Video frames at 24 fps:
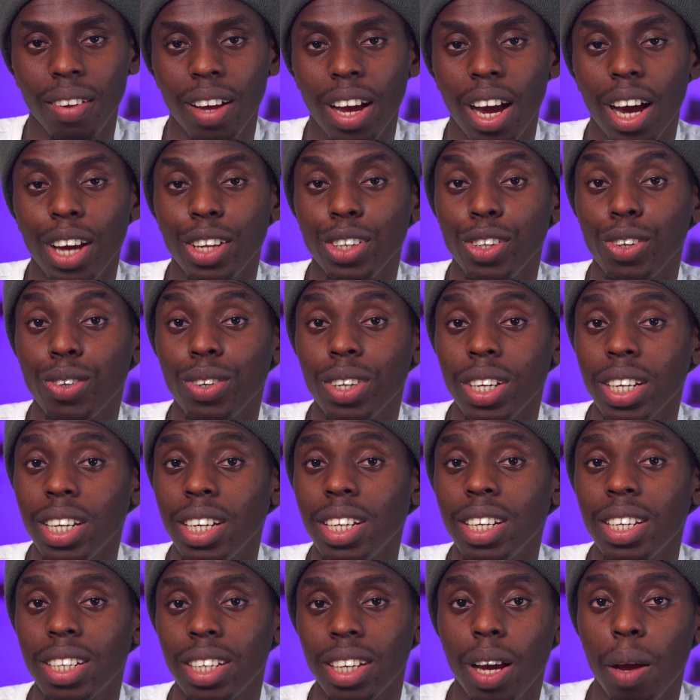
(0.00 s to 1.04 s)
And you need
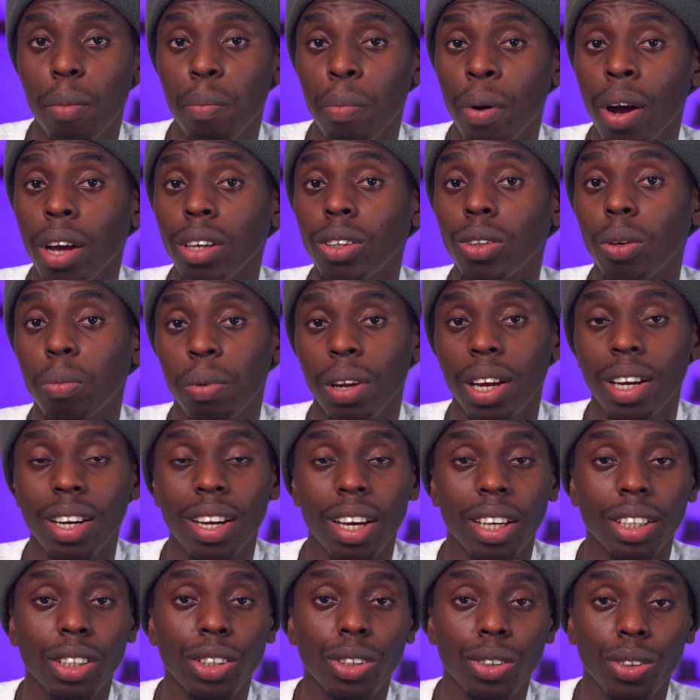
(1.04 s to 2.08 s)
a power supply that
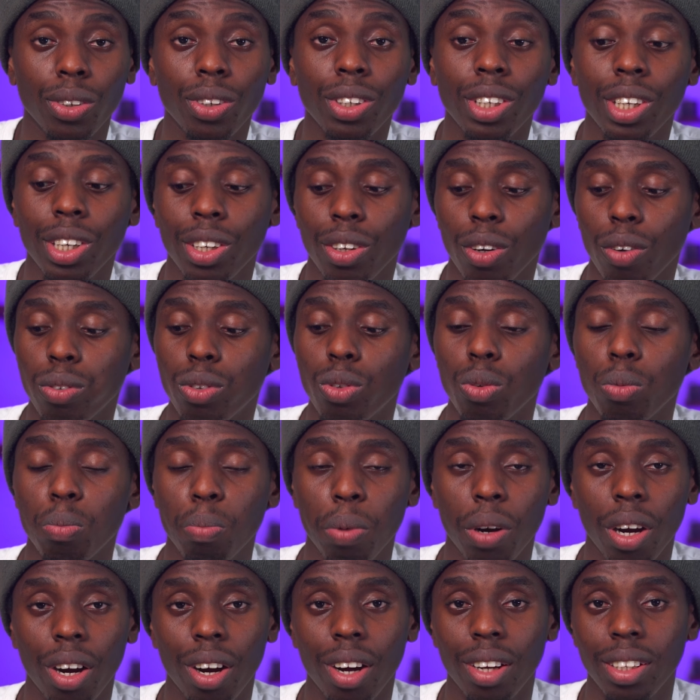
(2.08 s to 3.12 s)
is strong enough to
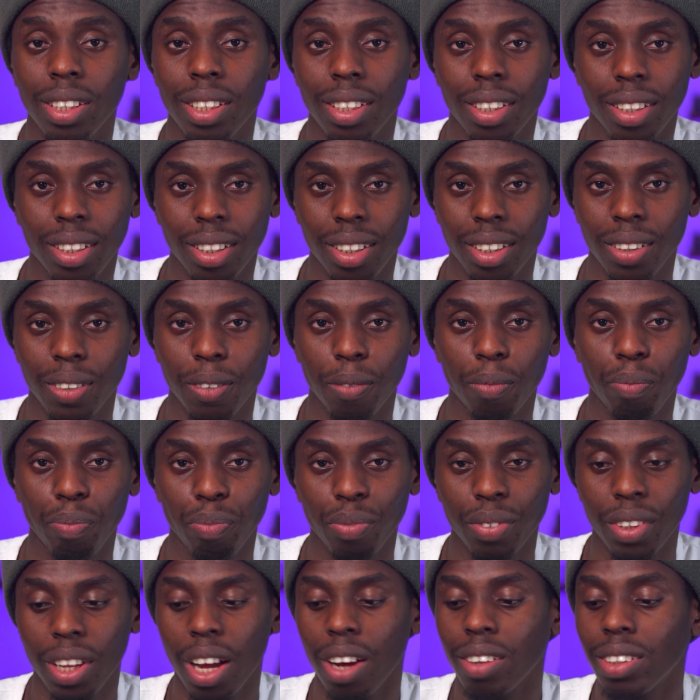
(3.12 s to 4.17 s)
power this.
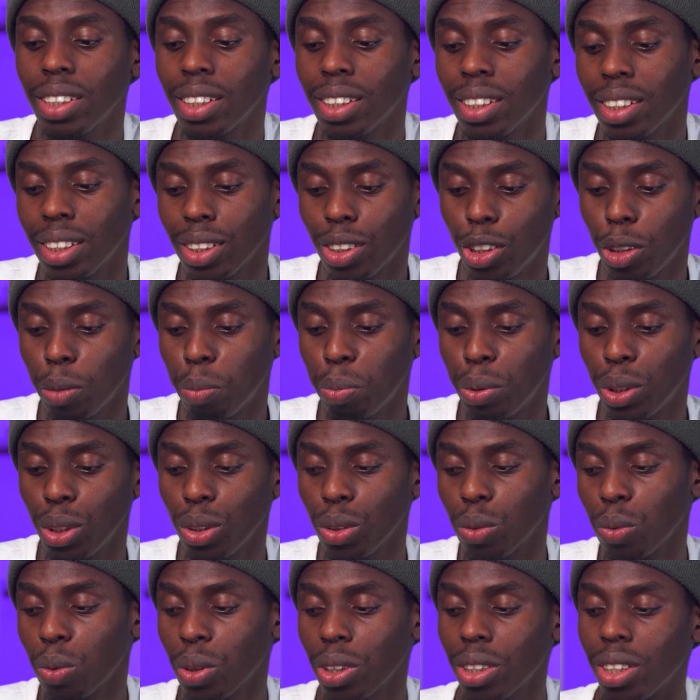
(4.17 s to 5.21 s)
Now this is the GPU.
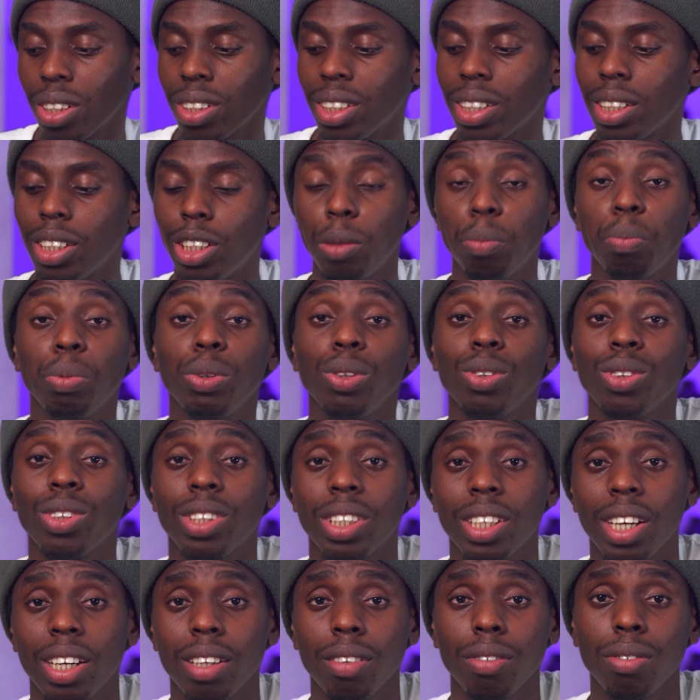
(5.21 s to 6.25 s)
What does the GPU
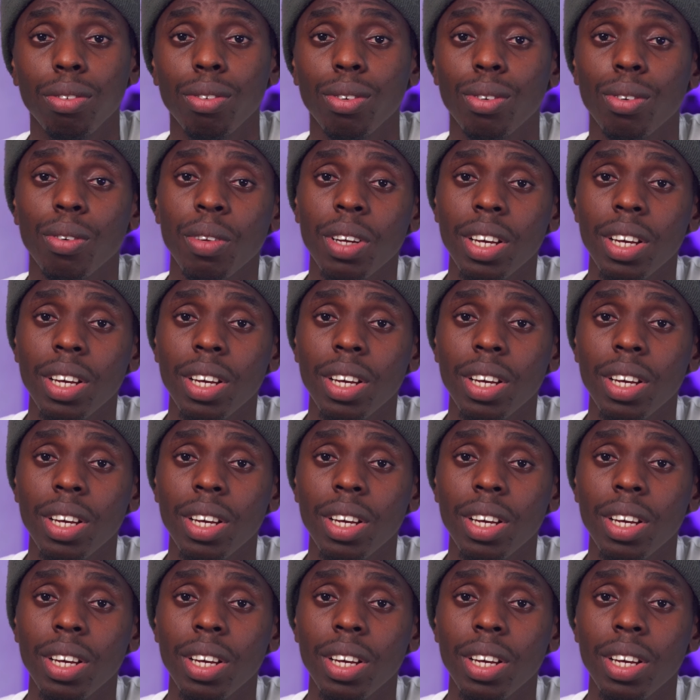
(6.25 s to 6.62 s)
stand for?